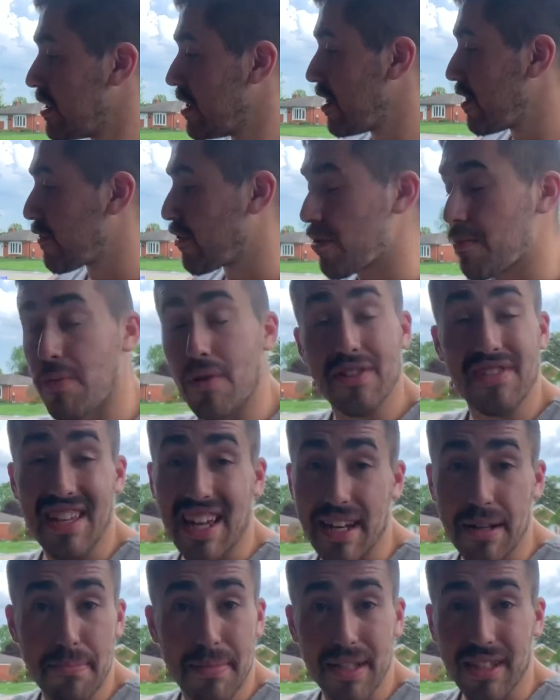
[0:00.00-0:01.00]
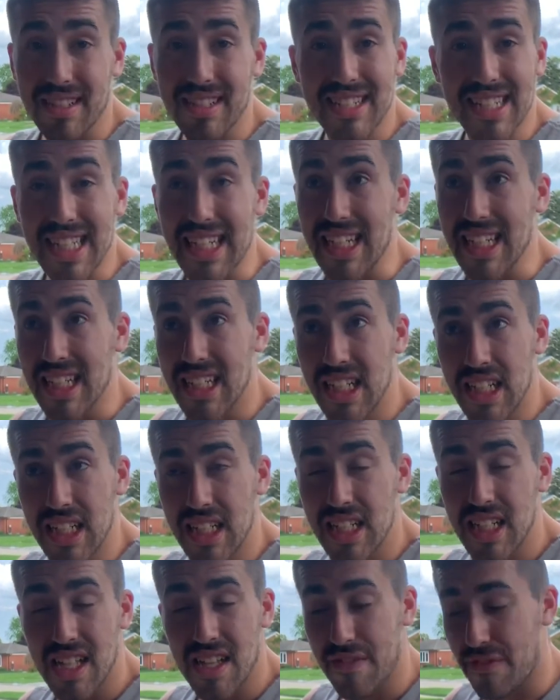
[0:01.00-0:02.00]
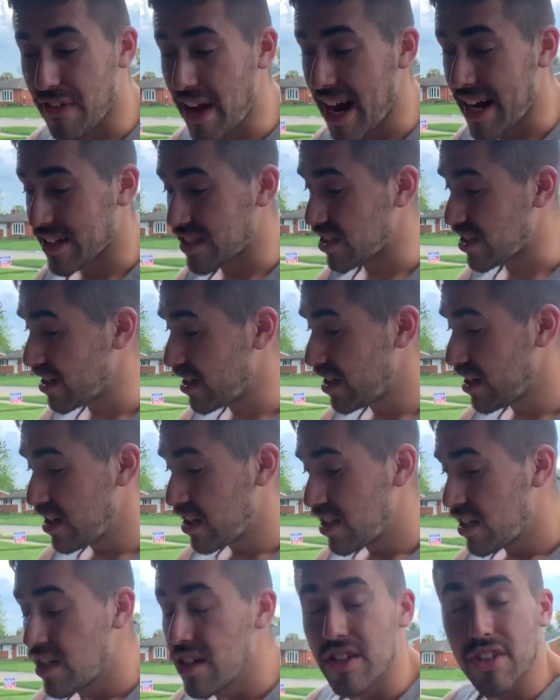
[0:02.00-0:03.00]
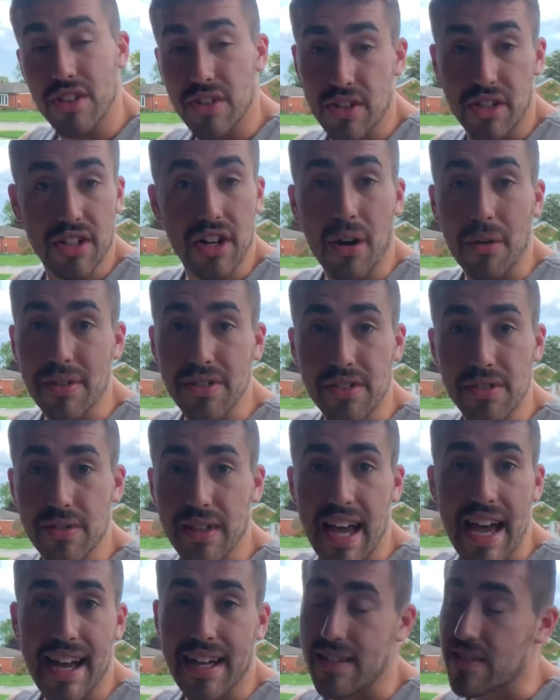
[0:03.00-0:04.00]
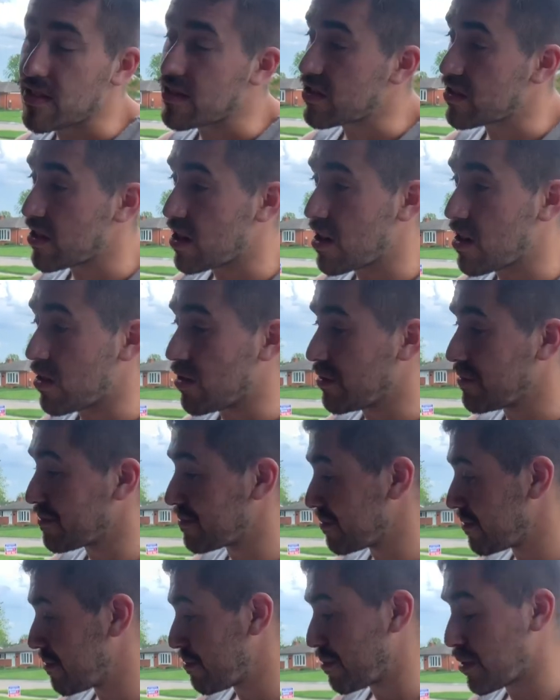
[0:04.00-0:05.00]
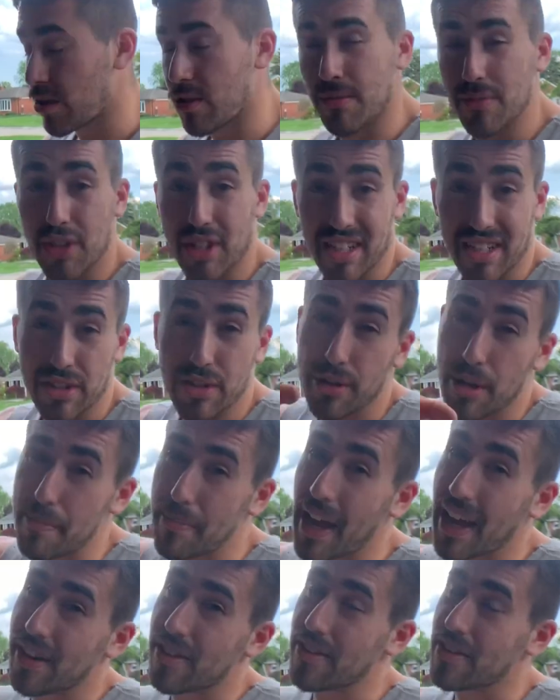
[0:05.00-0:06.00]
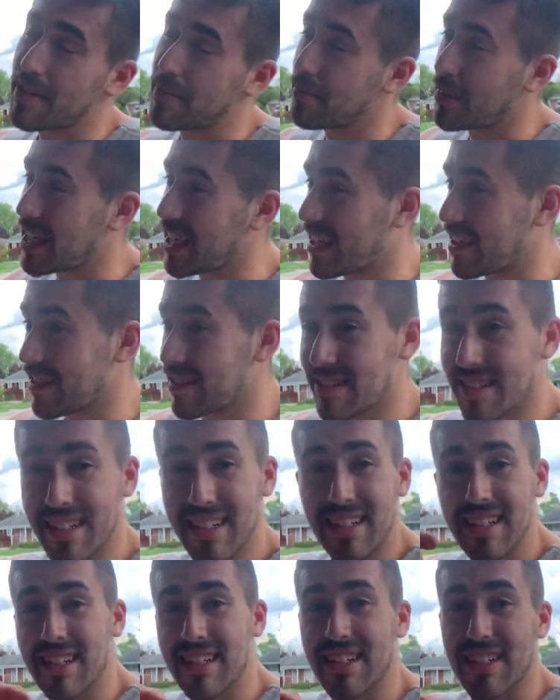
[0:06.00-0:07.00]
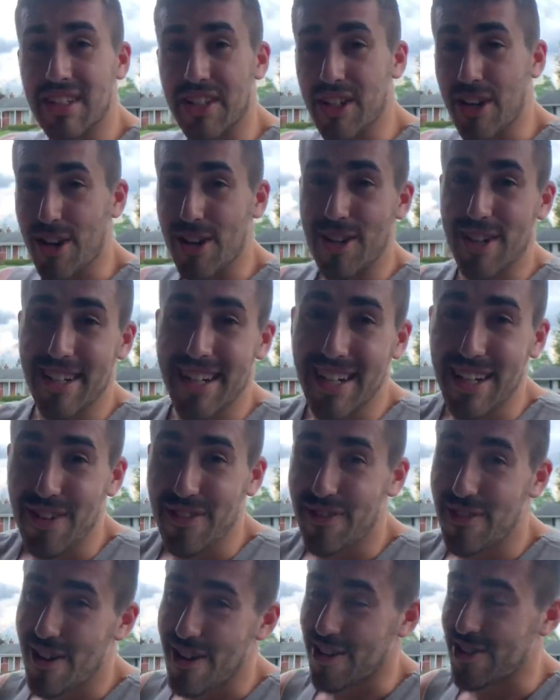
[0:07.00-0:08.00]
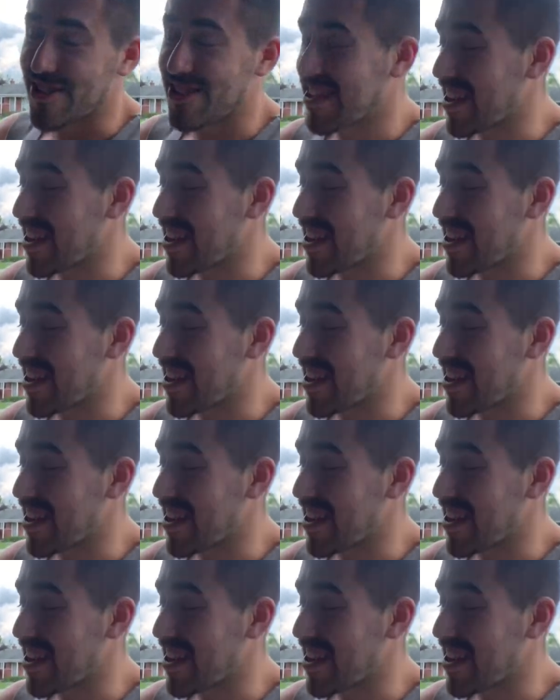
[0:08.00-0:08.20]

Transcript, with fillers: for presentability factor, you could always do that. So boom, you can do it better than me. You heard it here first.